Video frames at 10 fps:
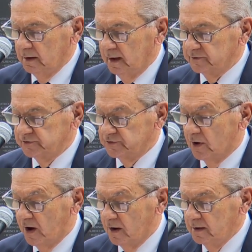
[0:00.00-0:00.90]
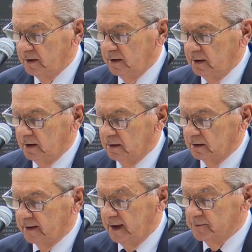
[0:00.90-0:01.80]
and saw
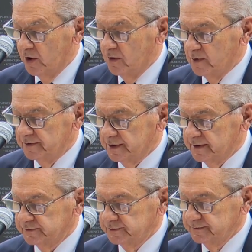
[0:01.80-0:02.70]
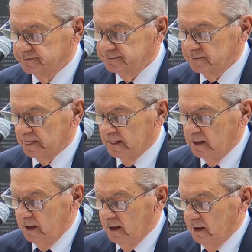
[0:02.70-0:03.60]
came home with us.
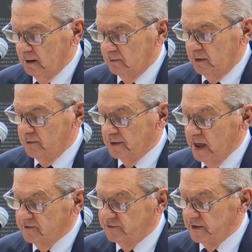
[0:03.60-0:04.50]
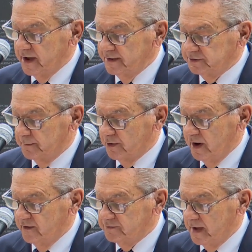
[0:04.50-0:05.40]
We will never forget the
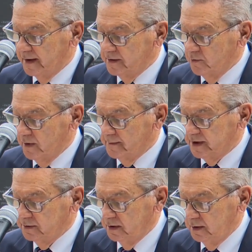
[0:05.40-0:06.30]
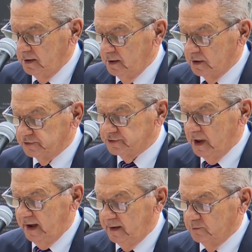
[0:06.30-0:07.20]
brave men and women whose
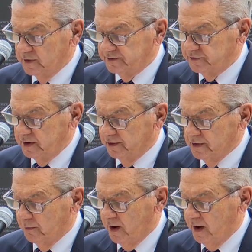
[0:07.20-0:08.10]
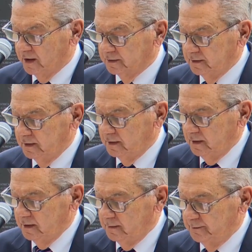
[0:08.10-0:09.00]
name we see on the wall
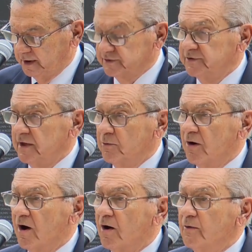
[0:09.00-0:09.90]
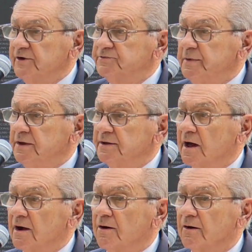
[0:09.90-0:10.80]
because they will always be in
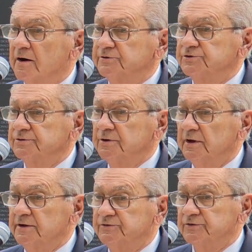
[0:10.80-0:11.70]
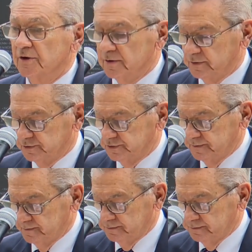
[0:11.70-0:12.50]
our hearts and souls